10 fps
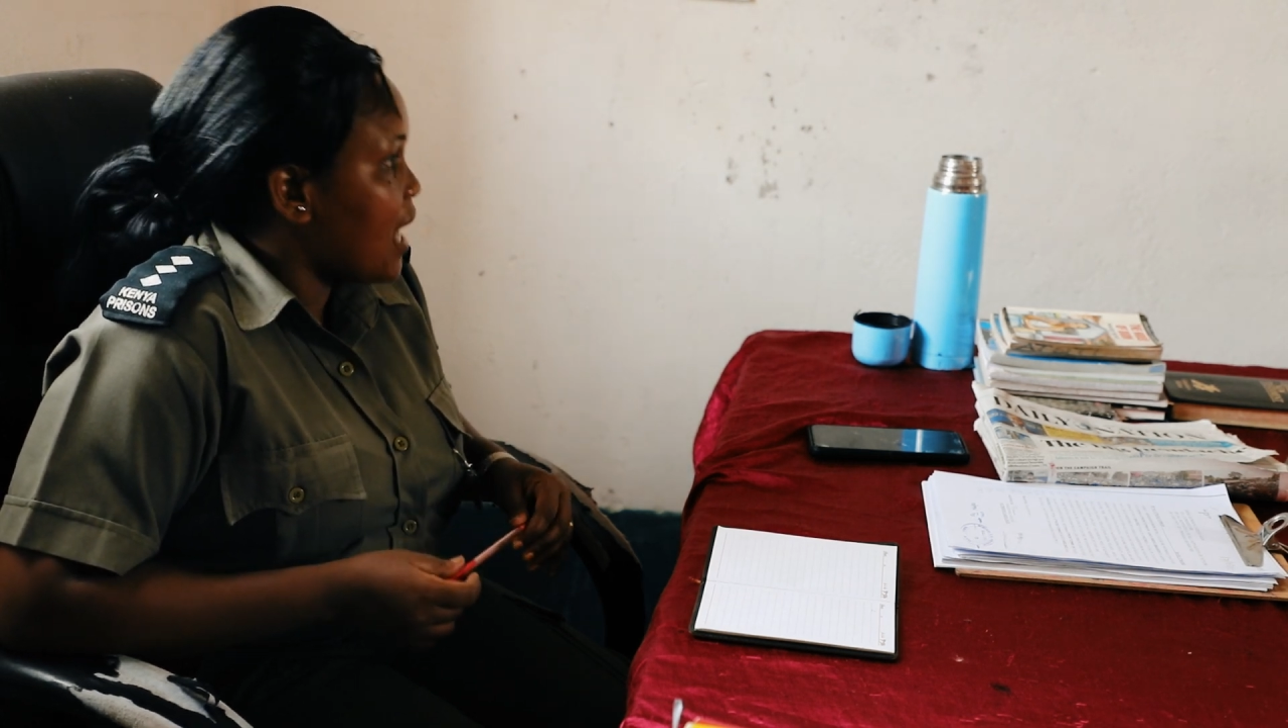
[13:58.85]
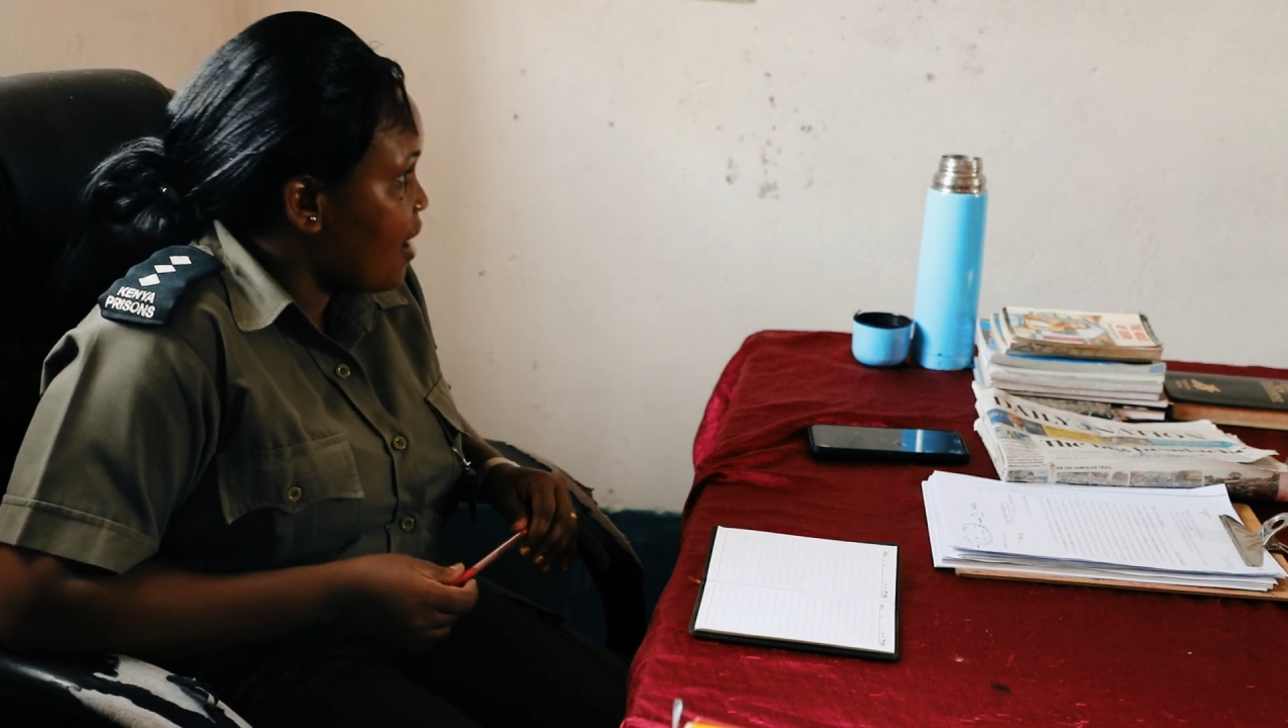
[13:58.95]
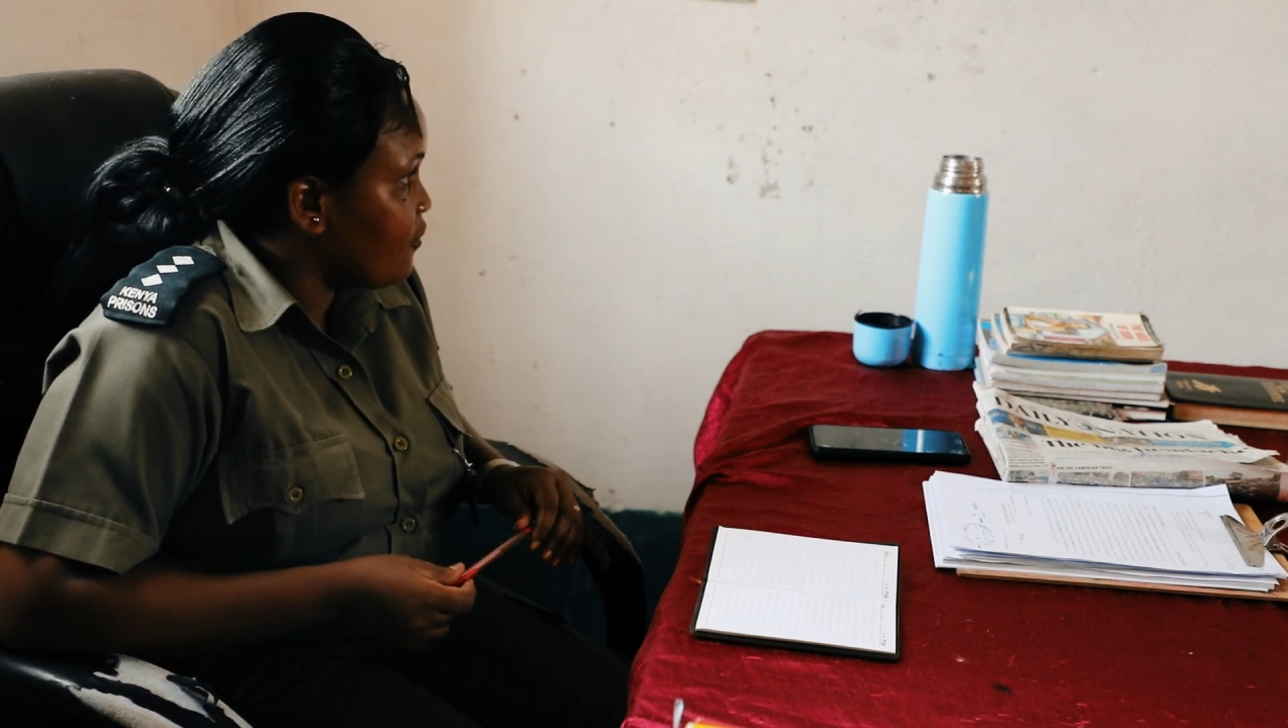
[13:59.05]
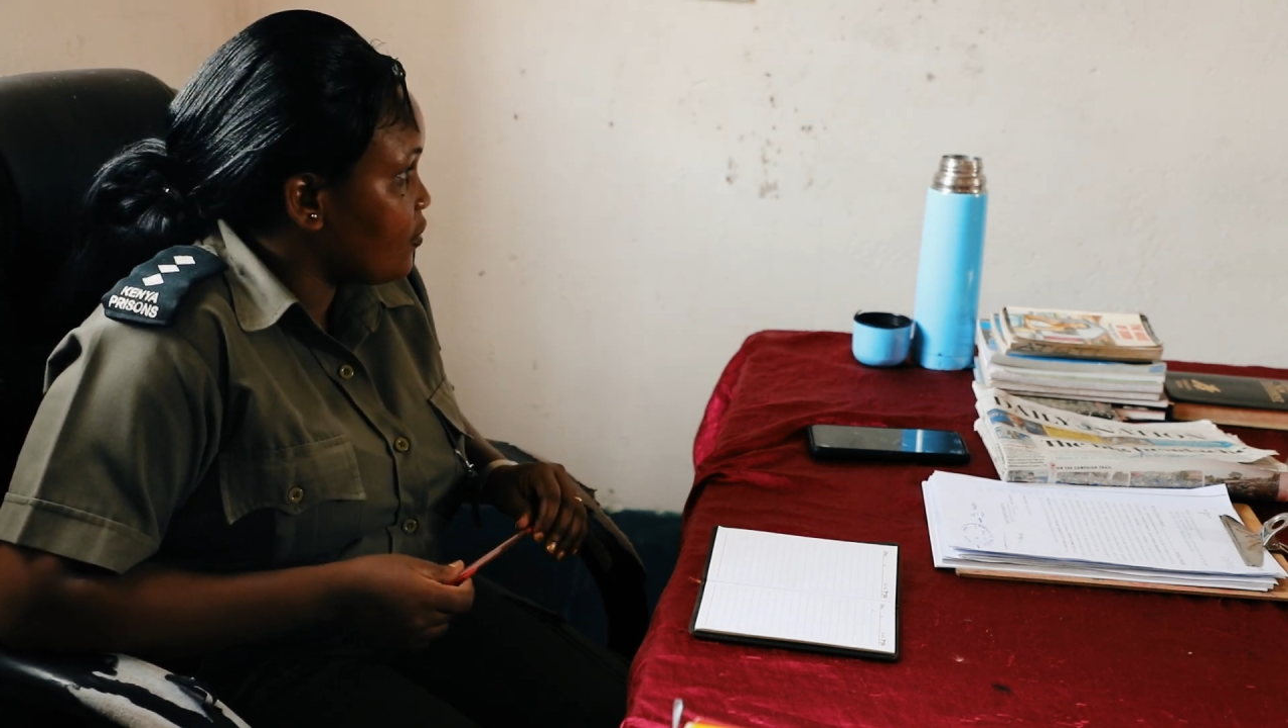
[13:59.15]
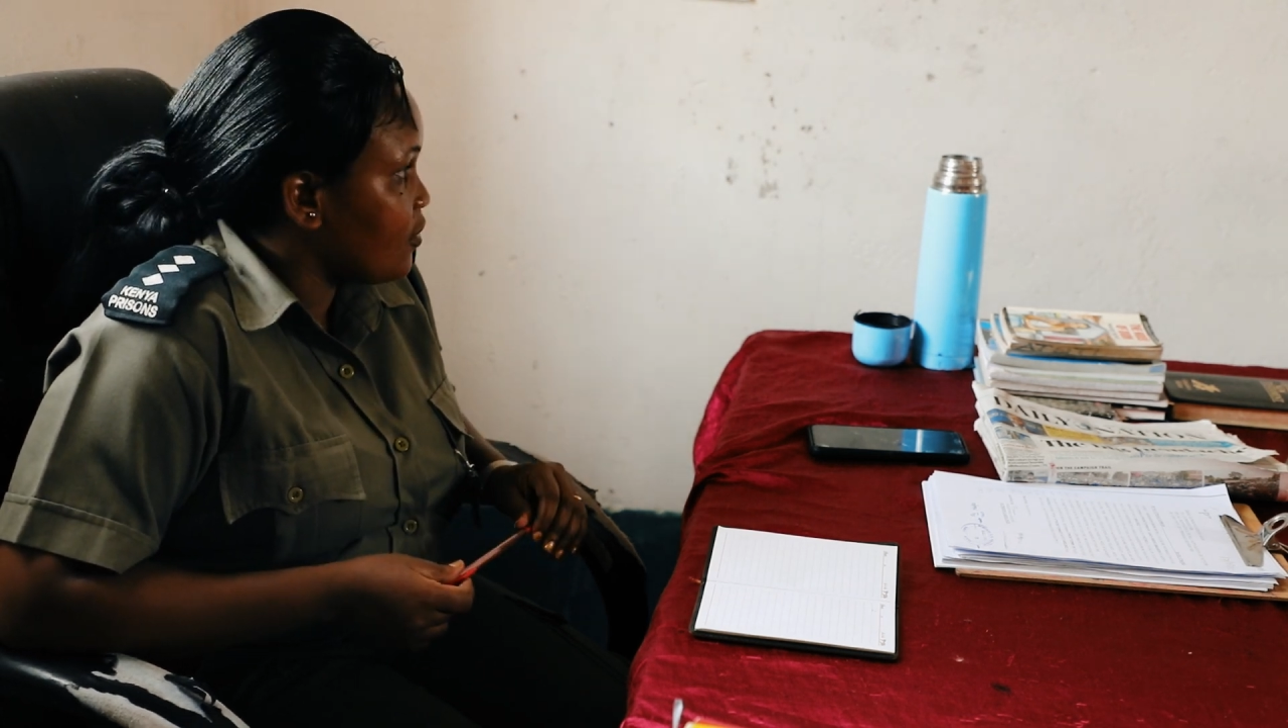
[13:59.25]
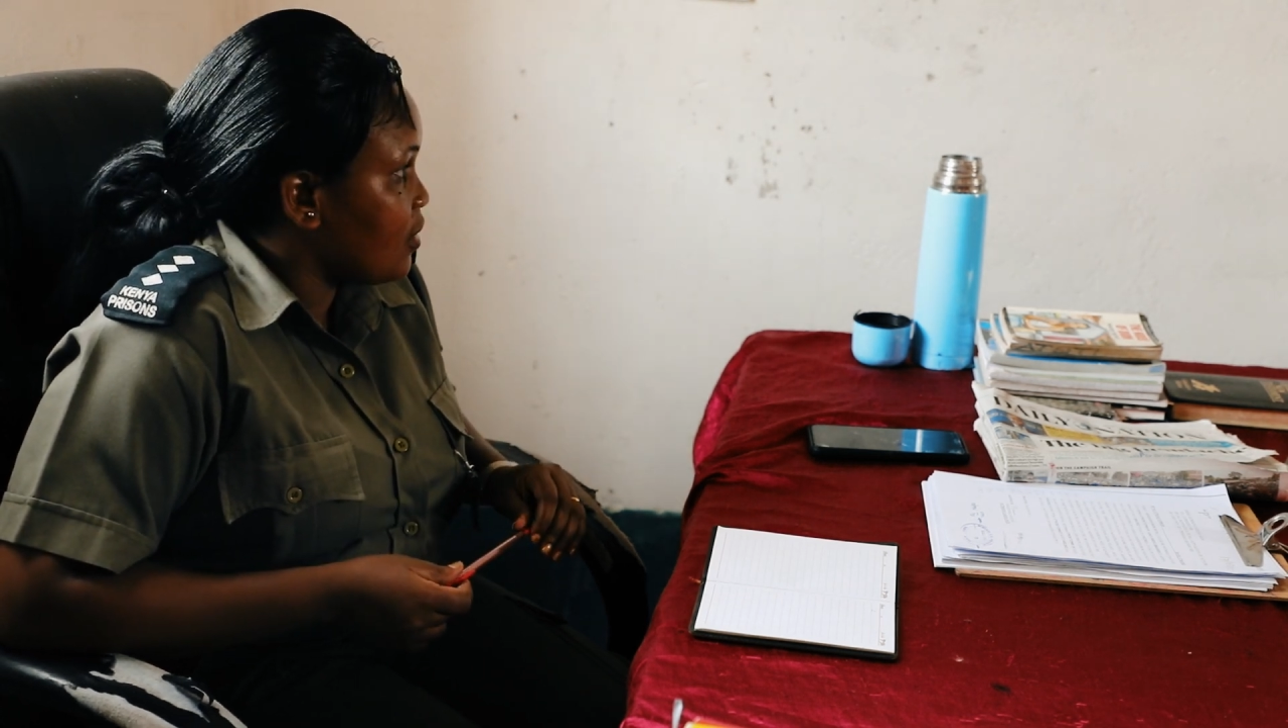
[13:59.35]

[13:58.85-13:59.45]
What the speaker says: love